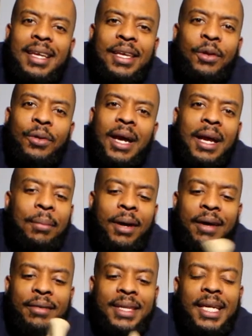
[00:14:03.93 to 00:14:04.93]
You don't gotta buy
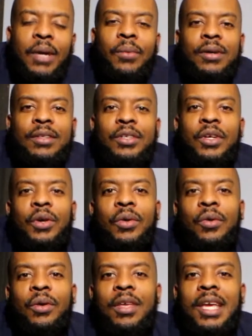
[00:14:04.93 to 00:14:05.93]
everything at once.
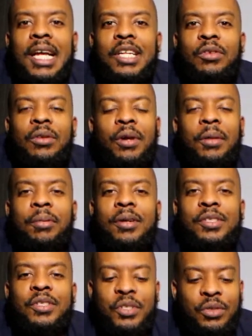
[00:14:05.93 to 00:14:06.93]
You got 30
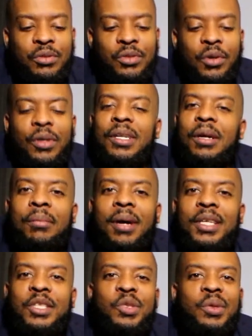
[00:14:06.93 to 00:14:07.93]
pairs of shoes, go in there and
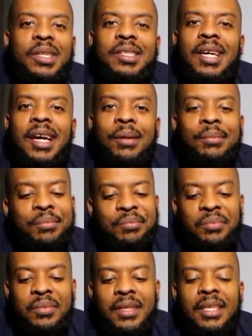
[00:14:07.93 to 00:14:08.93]
buy two at a time
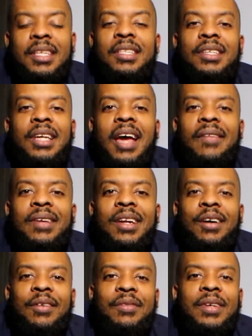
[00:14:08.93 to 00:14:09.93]
until you have
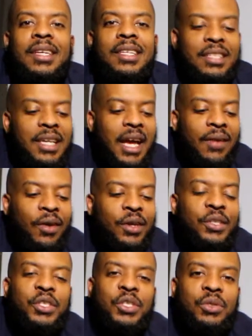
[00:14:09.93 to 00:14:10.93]
enough to have all
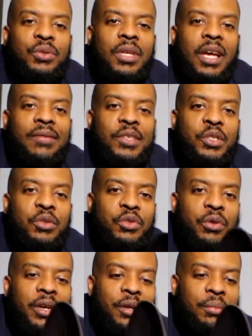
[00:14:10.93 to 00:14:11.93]
your shoes have a shoe
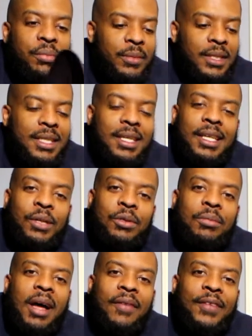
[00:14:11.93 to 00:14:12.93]
tree in them. This concludes
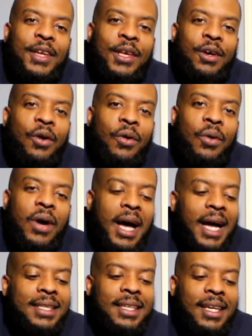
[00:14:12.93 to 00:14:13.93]
my video.
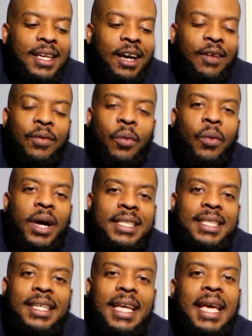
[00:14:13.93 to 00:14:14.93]
I thank y'all for
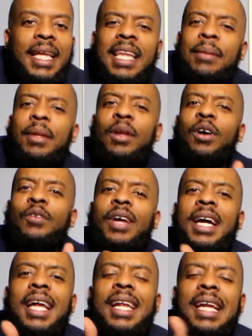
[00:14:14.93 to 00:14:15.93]
watching. Let me know if
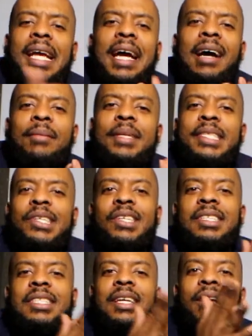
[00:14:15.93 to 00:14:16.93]
y'all got any comments or
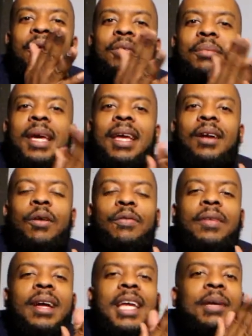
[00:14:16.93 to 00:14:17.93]
concerns, man.
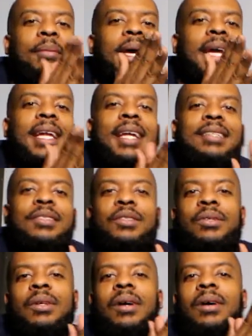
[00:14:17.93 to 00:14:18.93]
Hopefully I get back an answer
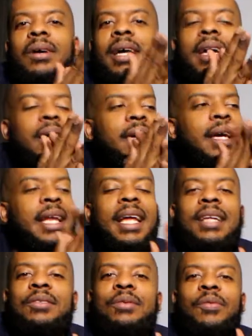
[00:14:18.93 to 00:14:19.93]
to y'all uh, and
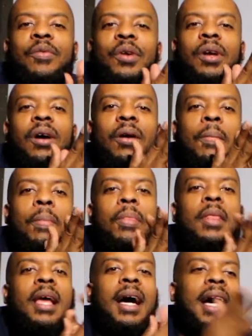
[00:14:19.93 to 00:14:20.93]
answer them for y'all.
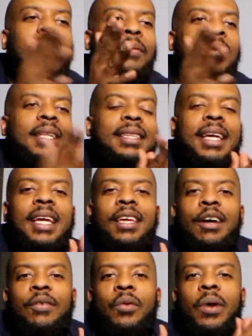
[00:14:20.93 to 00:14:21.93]
I really thank
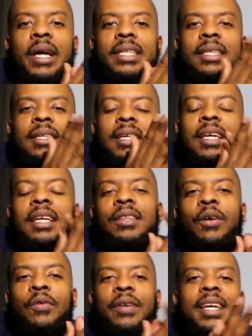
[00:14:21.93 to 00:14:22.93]
y'all for watching.
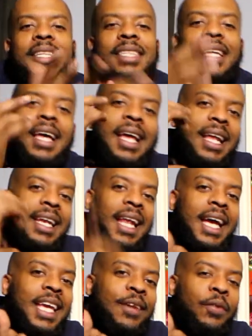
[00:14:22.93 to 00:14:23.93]
Don't forget to
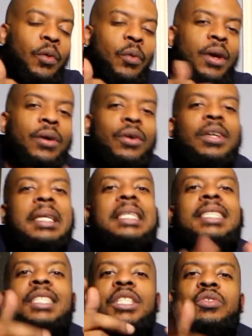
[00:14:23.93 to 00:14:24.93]
like if you will,
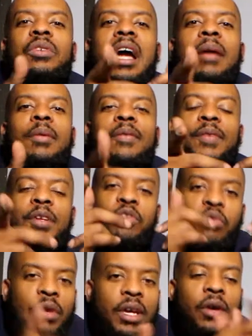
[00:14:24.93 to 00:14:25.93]
subscribe if you
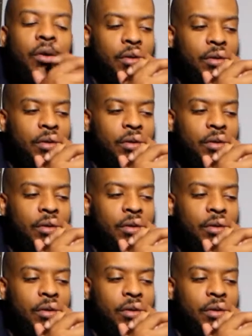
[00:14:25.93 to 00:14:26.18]
trill.